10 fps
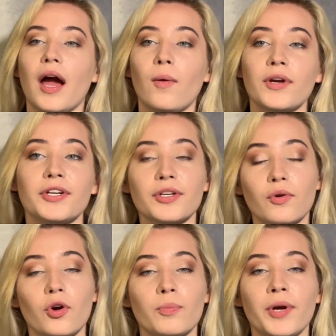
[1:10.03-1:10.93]
I wanted to
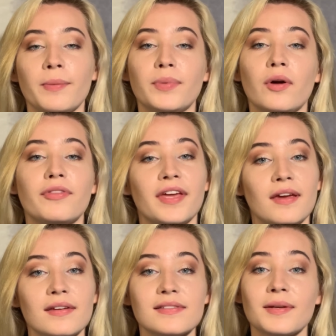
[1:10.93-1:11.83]
incorporate both
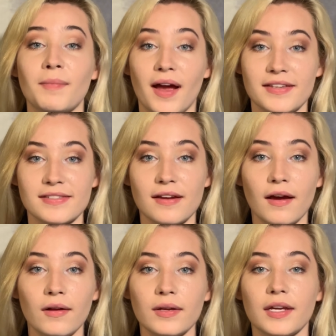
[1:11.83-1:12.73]
his and my
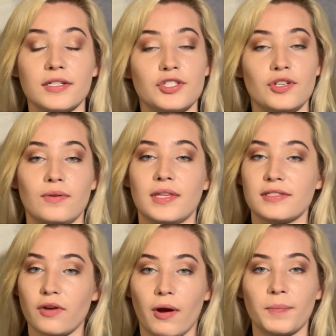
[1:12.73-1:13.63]
style into
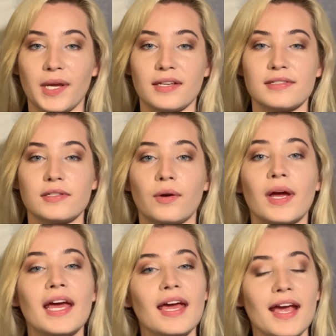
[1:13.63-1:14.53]
this art piece. So
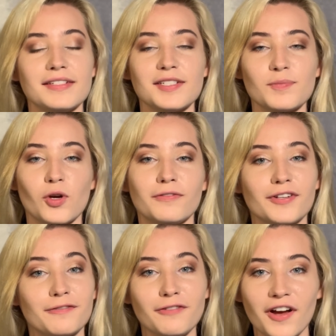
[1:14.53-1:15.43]
his is more of
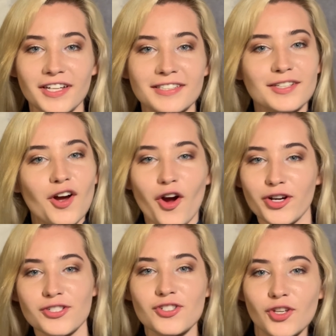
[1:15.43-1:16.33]
a fun
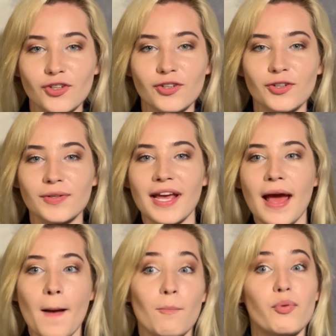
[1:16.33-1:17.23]
cartoon,
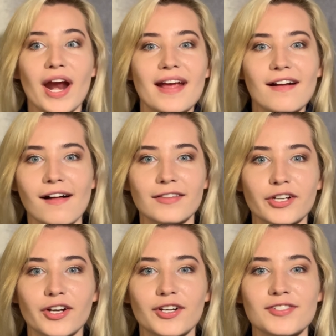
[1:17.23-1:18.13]
bright
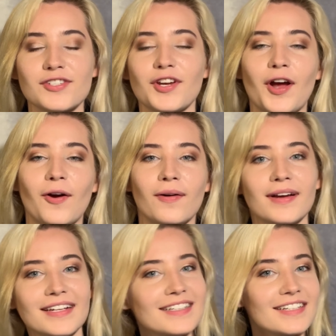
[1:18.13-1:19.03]
colors, you know,
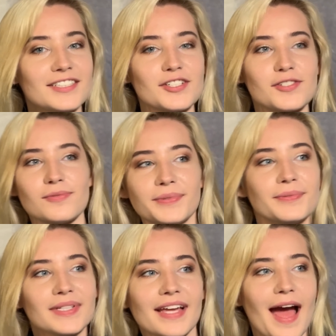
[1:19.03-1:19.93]
just
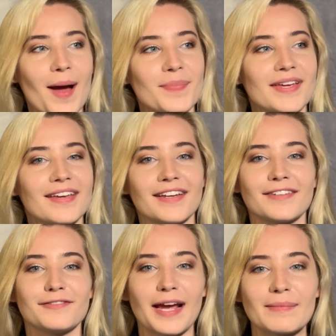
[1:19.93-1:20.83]
really happy
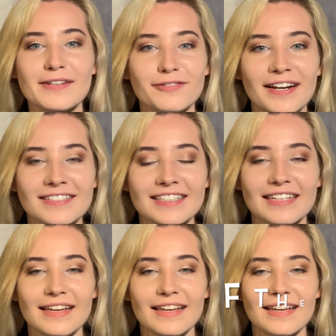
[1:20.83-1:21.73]
and family friendly.